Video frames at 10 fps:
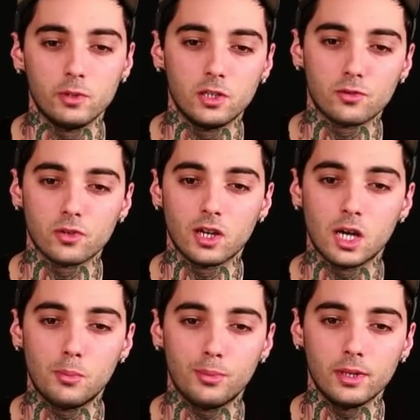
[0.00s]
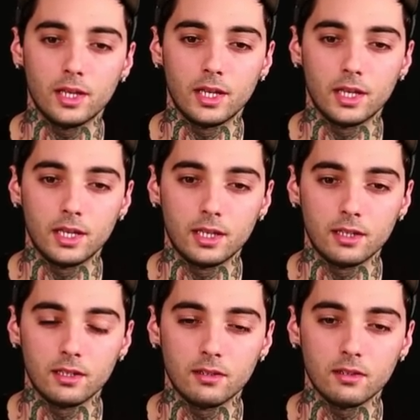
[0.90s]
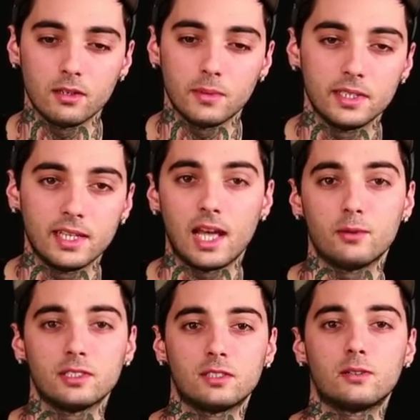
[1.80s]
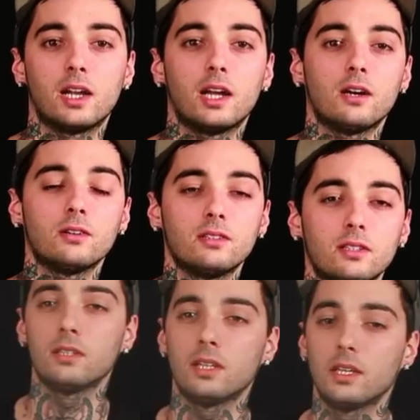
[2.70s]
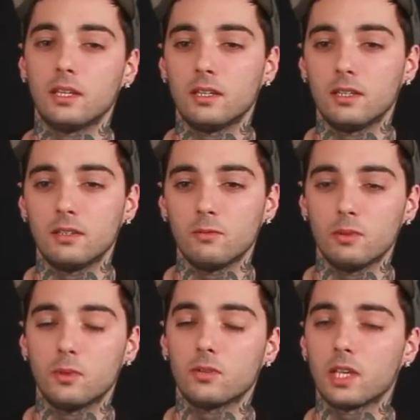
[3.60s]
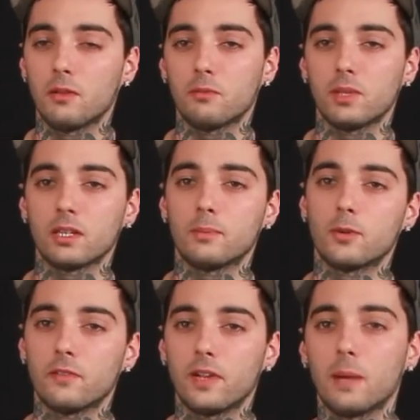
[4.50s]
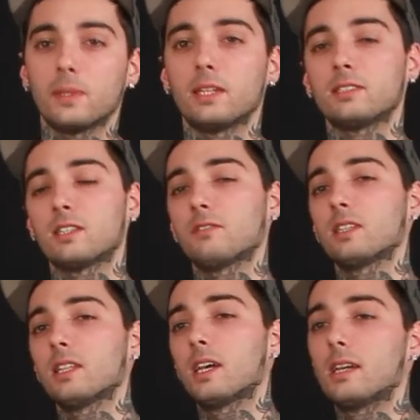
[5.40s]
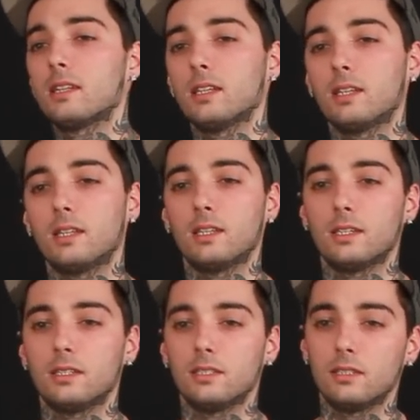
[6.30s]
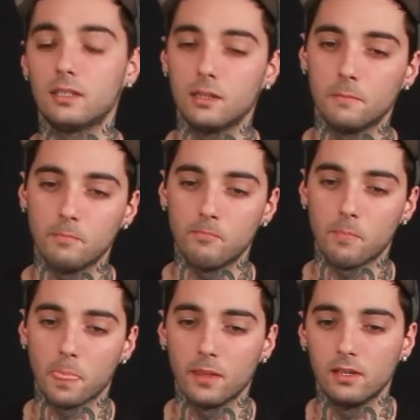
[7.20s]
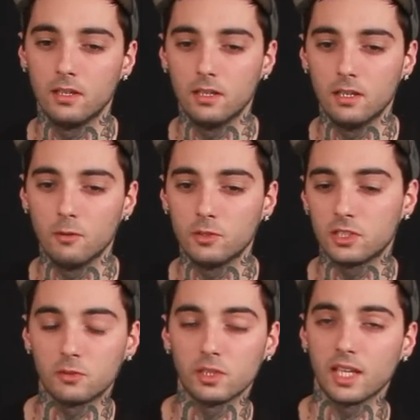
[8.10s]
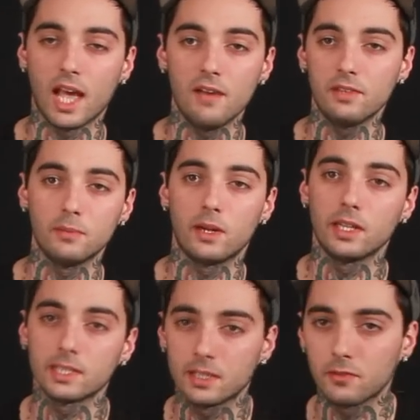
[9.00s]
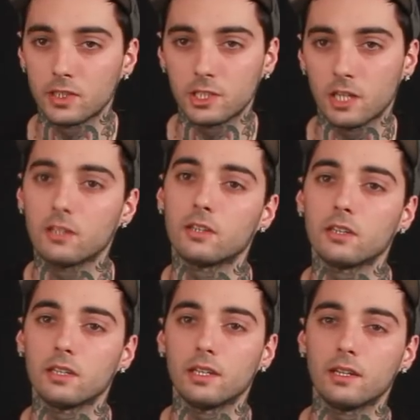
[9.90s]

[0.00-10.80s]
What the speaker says: We grew up and my dad wasn't around, and we both came from, like, a poor family and stuff like that, and we just didn't really have anybody except for each other,